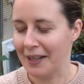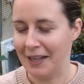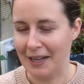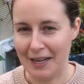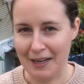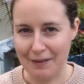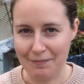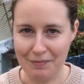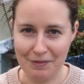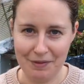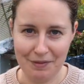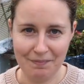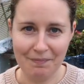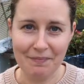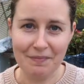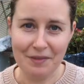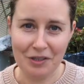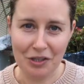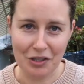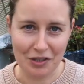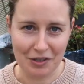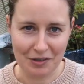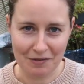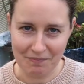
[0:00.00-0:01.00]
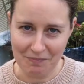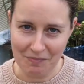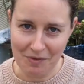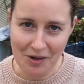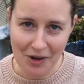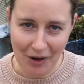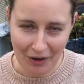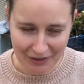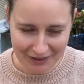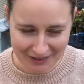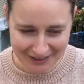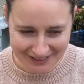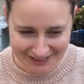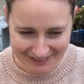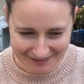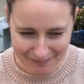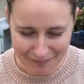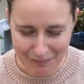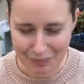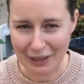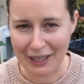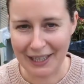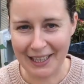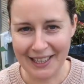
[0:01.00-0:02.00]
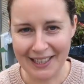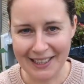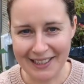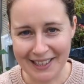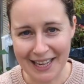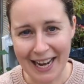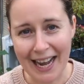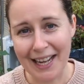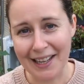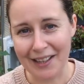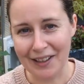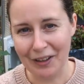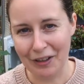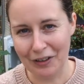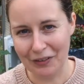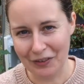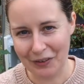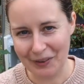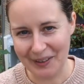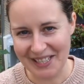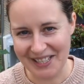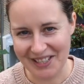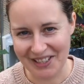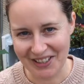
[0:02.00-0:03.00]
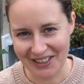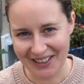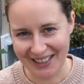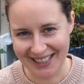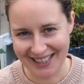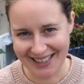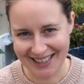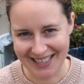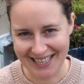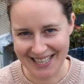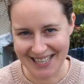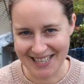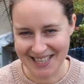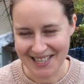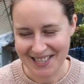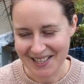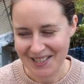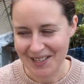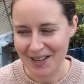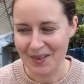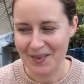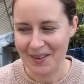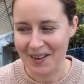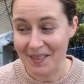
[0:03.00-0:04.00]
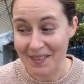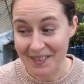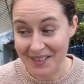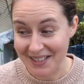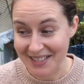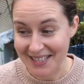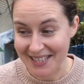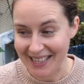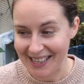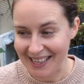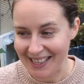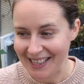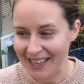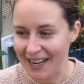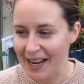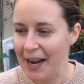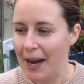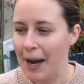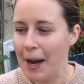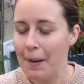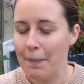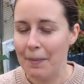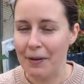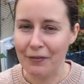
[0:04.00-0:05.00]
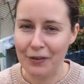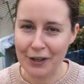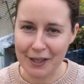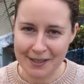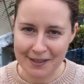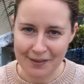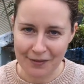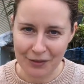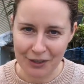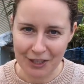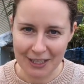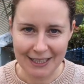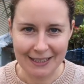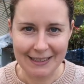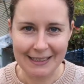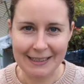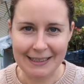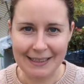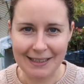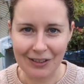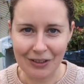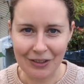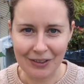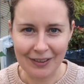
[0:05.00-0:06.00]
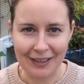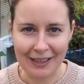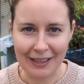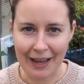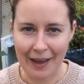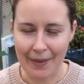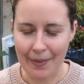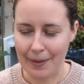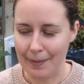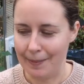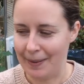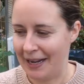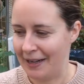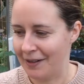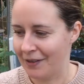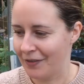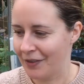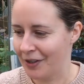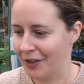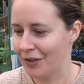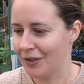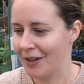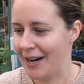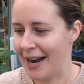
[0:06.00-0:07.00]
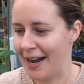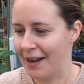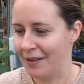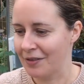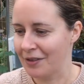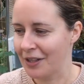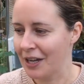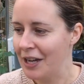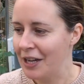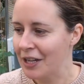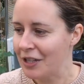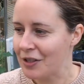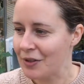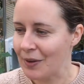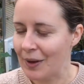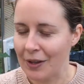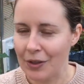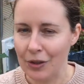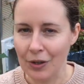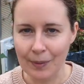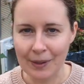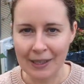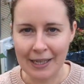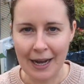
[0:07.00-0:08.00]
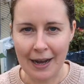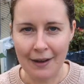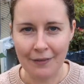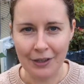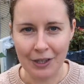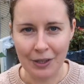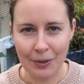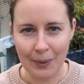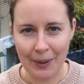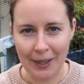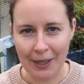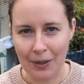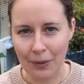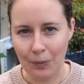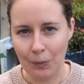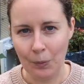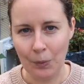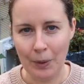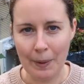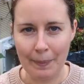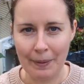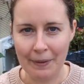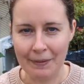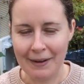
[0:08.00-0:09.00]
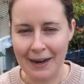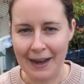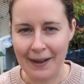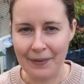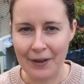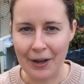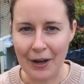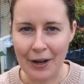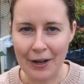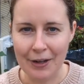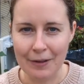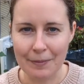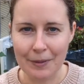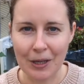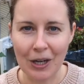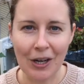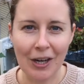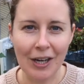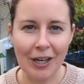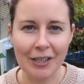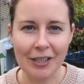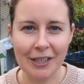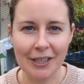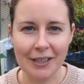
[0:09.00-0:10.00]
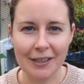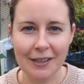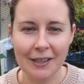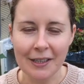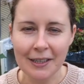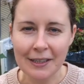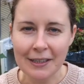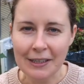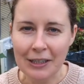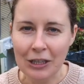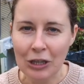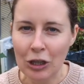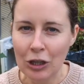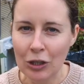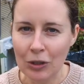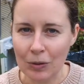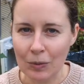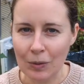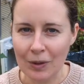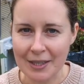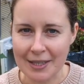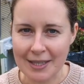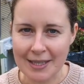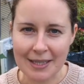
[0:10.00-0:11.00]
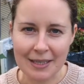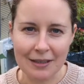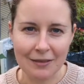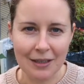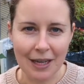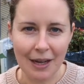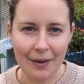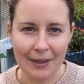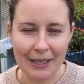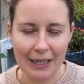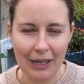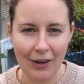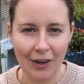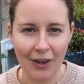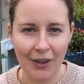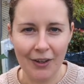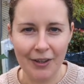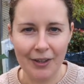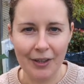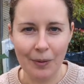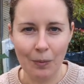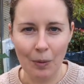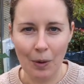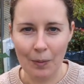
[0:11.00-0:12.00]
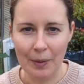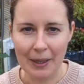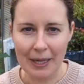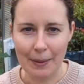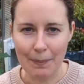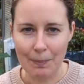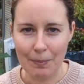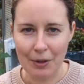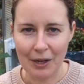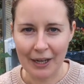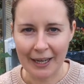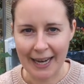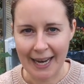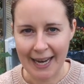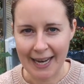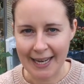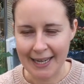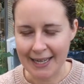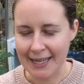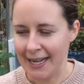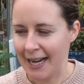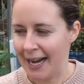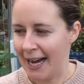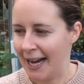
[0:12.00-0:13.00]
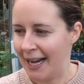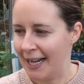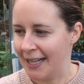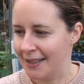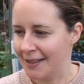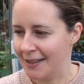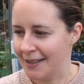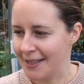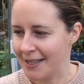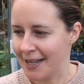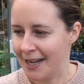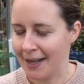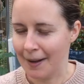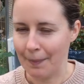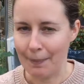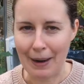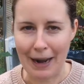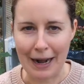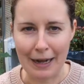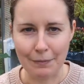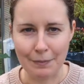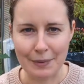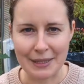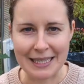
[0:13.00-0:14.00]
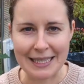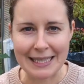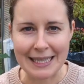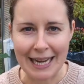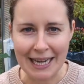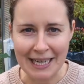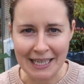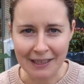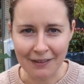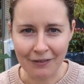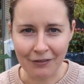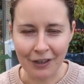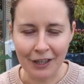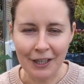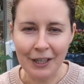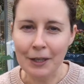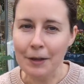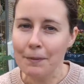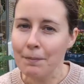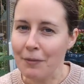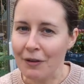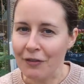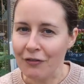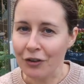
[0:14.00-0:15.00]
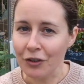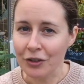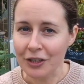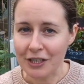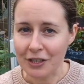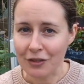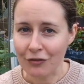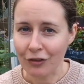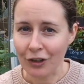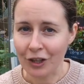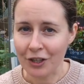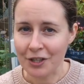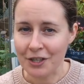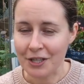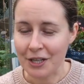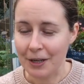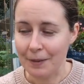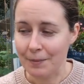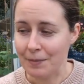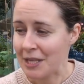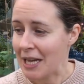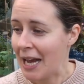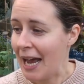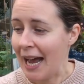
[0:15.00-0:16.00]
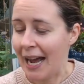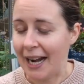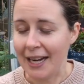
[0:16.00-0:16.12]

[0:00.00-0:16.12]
I'm just not brilliant at overwintering things, so we will see, but first of all I need to get them out of the ground. So I thought we'd have a quick whip around the home garden, look what's still going on, what we can bring in, and perhaps save before this frost comes.